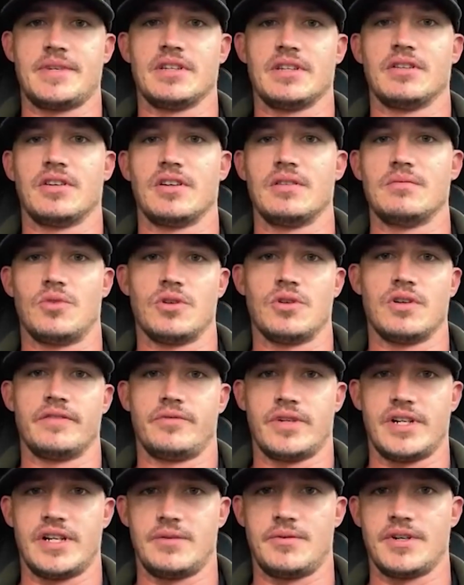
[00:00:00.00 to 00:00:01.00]
to learn more of
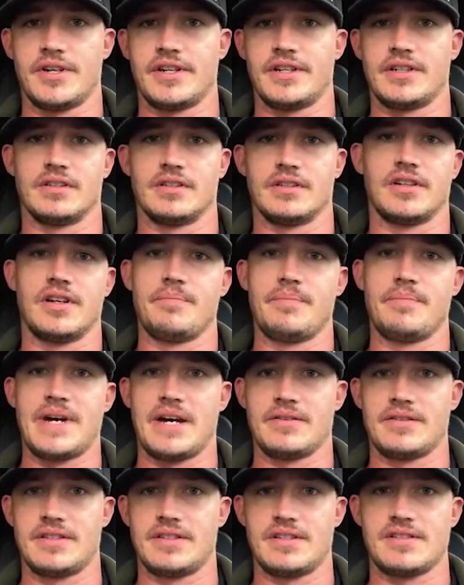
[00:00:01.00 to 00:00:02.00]
what I wanted to learn
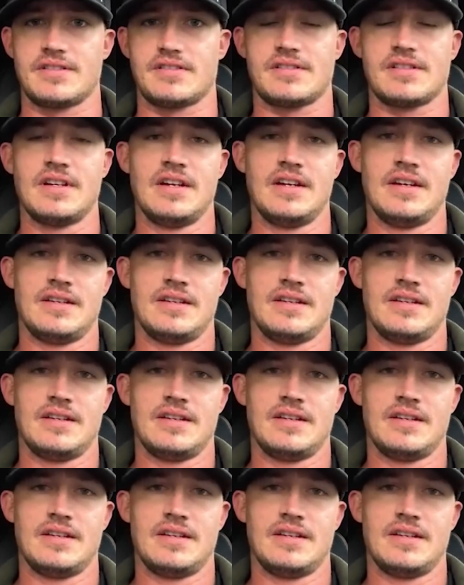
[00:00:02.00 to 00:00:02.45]
about these